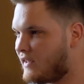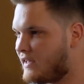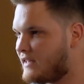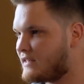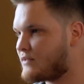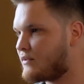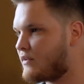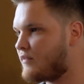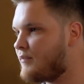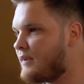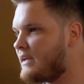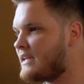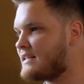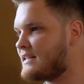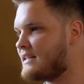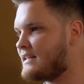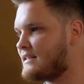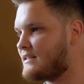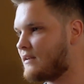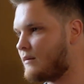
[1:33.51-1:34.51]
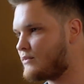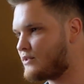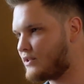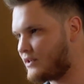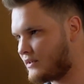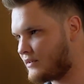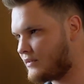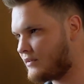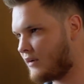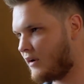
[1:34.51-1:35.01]
that sort of makes an
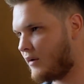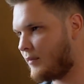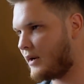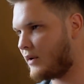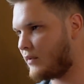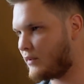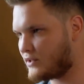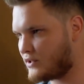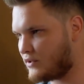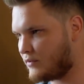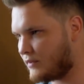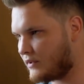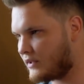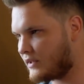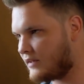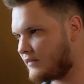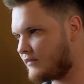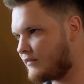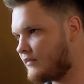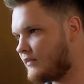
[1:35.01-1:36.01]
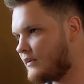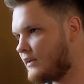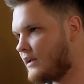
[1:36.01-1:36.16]
assumption about what you believe.